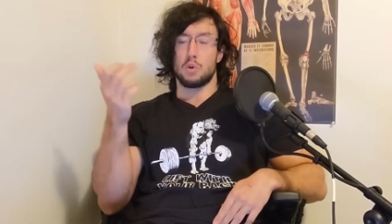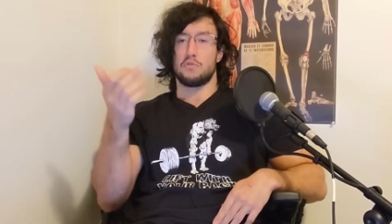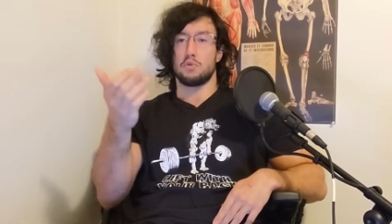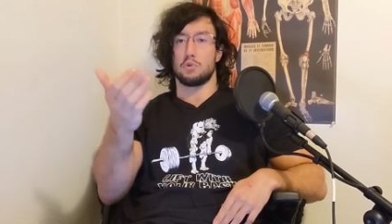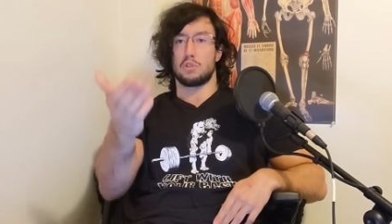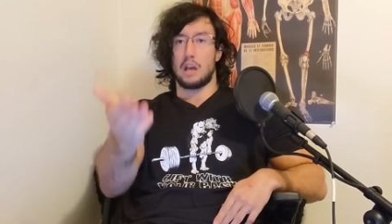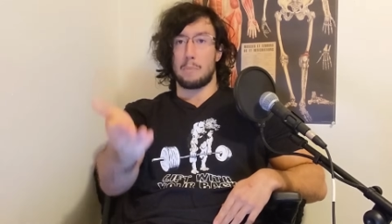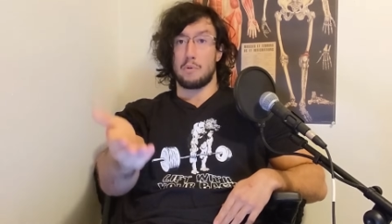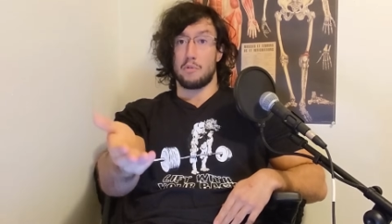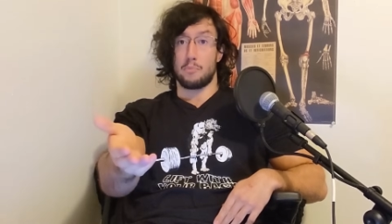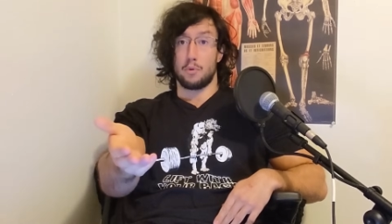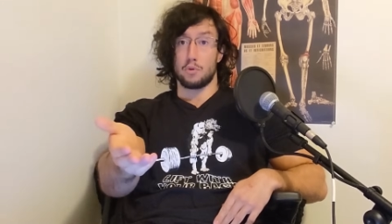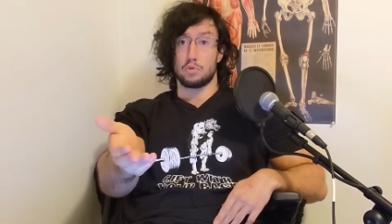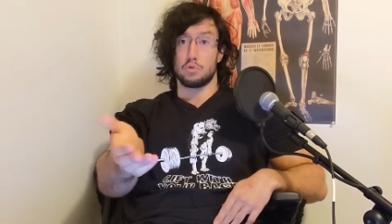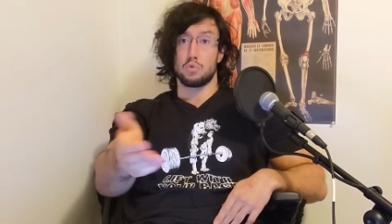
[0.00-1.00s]
So if you're the type of
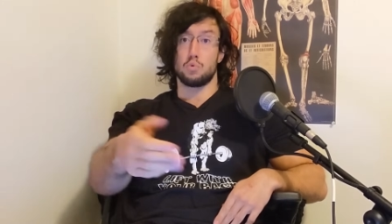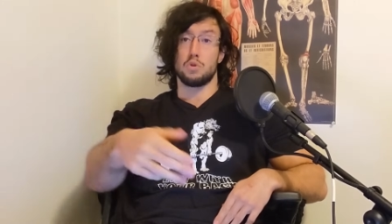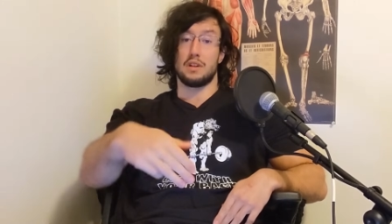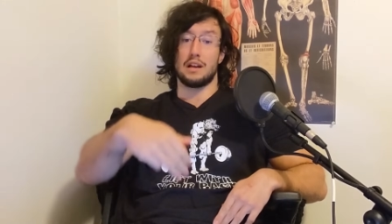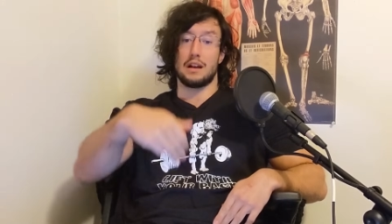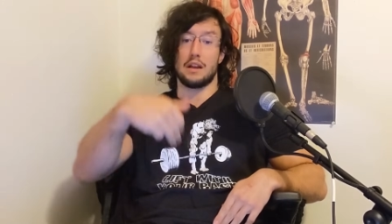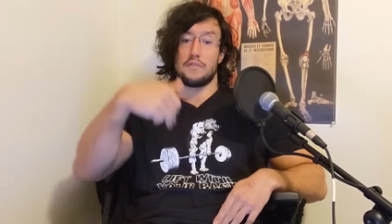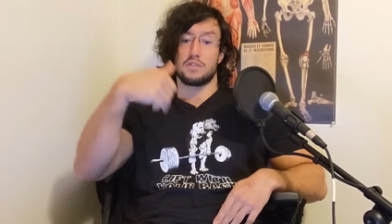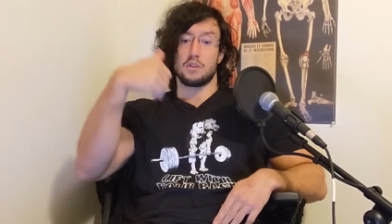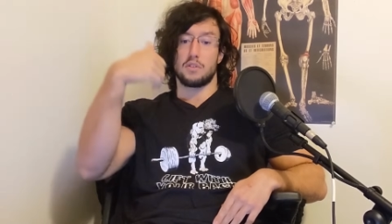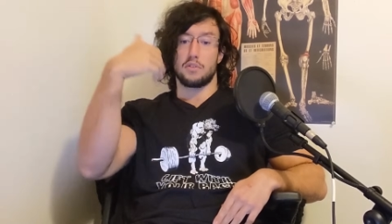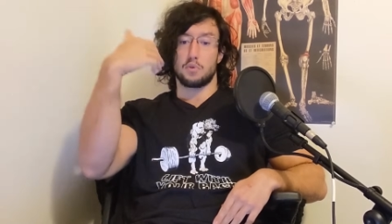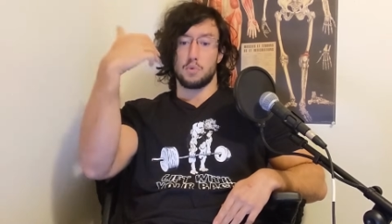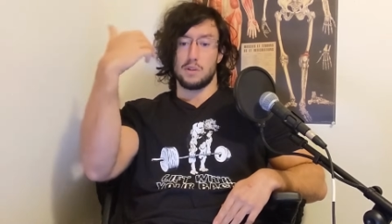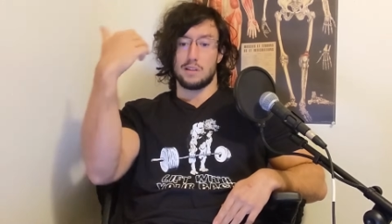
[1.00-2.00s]
person who deadlifts
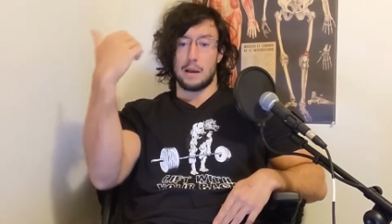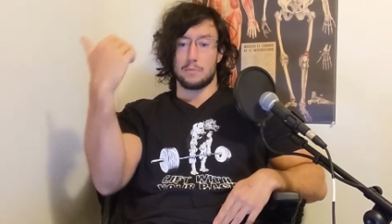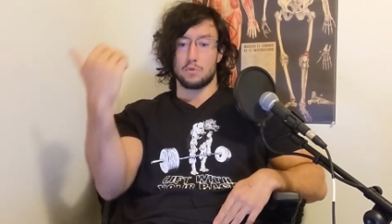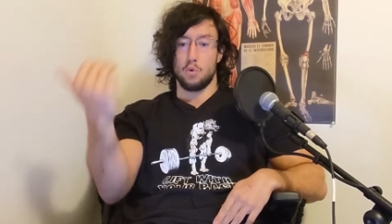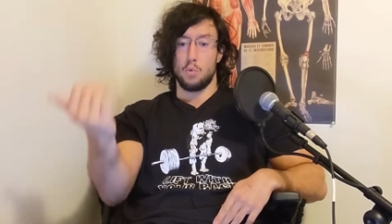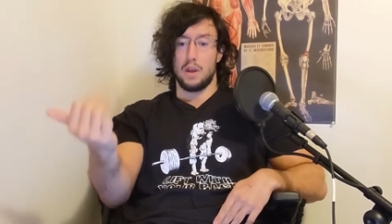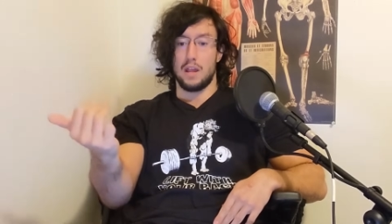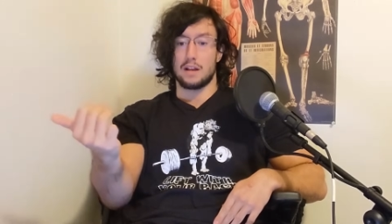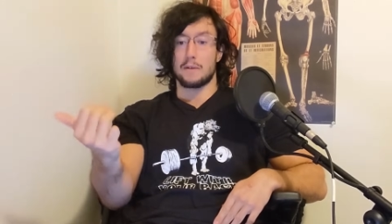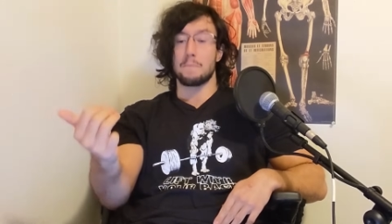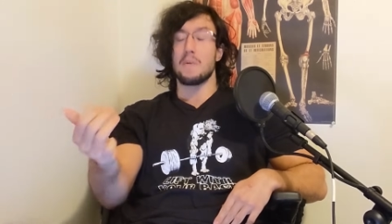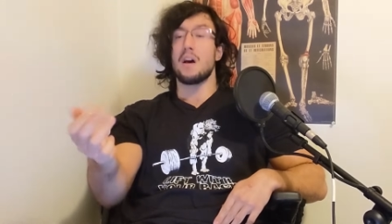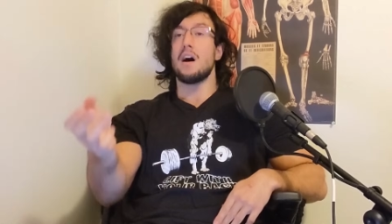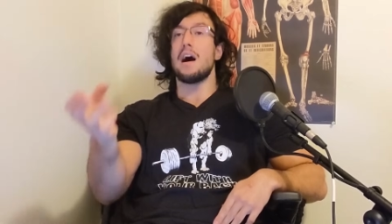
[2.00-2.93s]
three times a week,